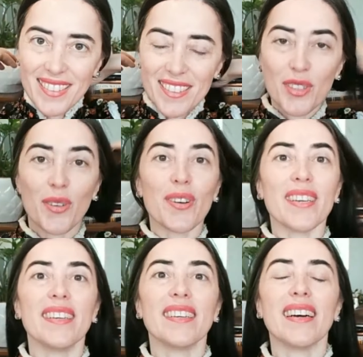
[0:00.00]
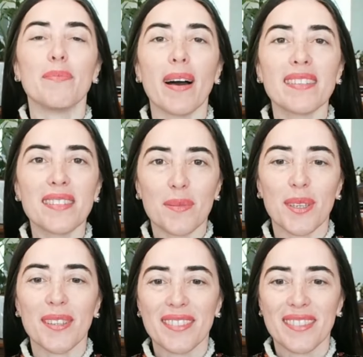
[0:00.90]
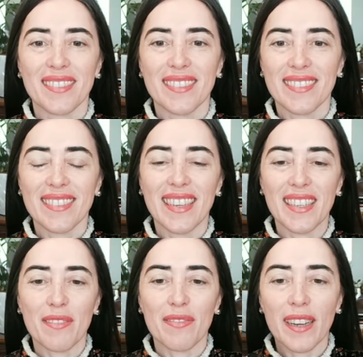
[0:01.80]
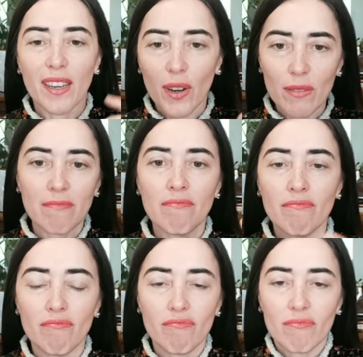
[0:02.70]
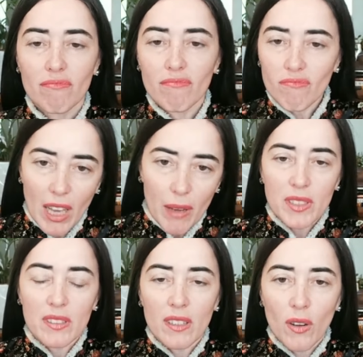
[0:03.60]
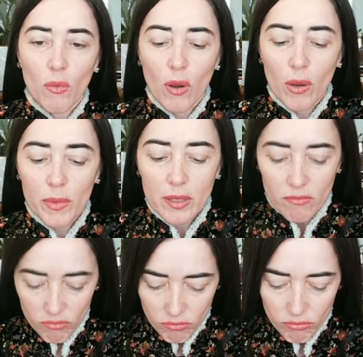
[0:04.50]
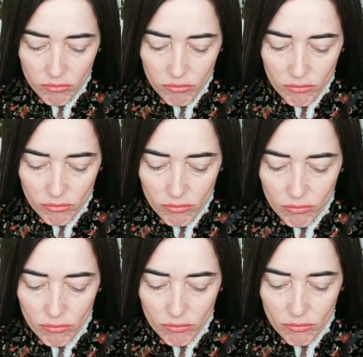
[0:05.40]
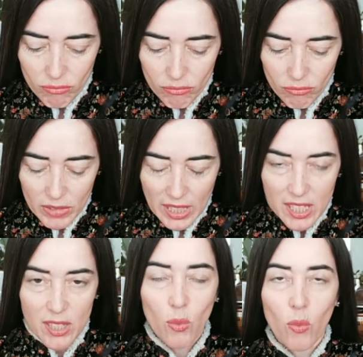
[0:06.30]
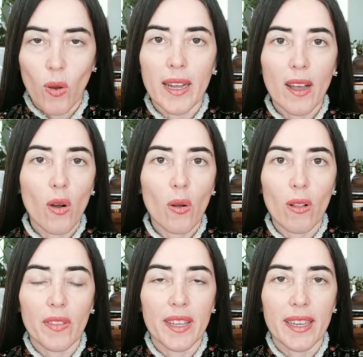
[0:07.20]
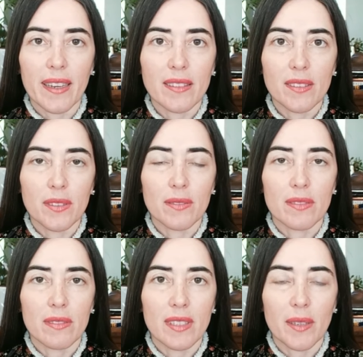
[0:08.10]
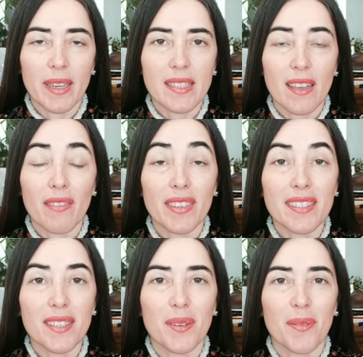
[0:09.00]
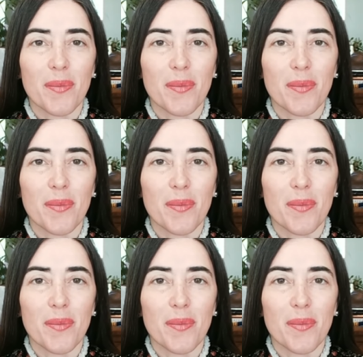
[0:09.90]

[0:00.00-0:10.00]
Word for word: joy possible than if I go, mm, that means they don't want me. Mm. That's just one hole that I get to dig myself into.